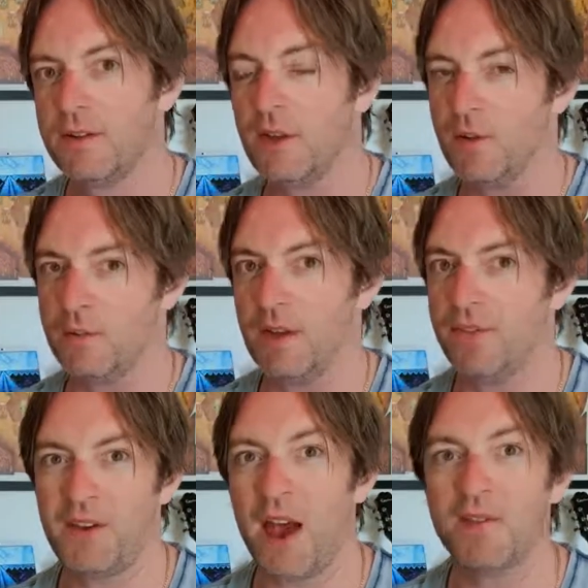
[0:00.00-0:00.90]
so
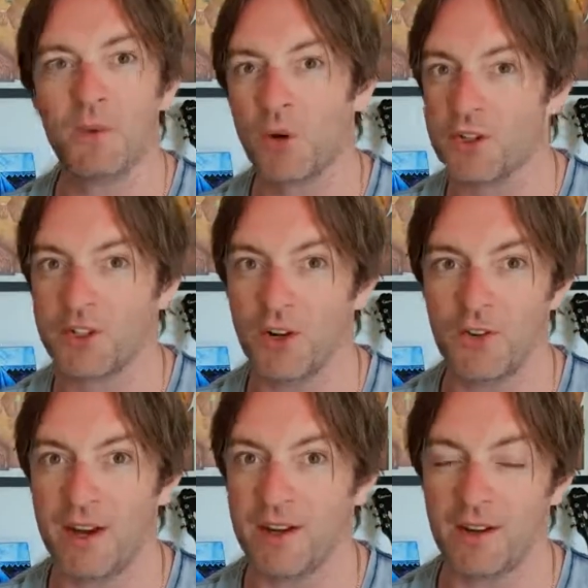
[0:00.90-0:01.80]
if you haven't watched it
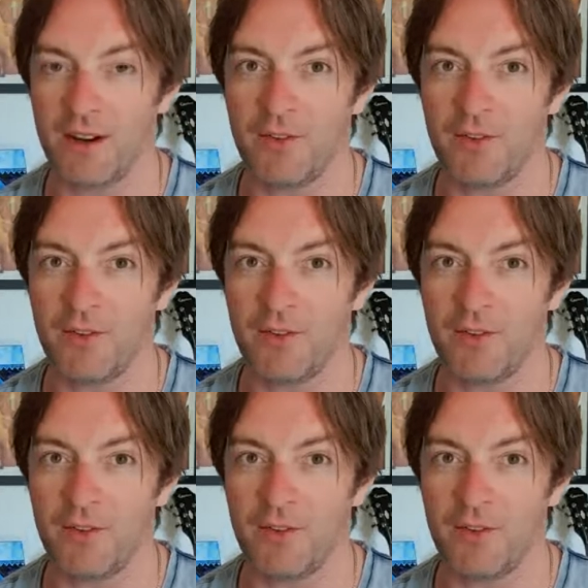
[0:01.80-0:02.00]
already,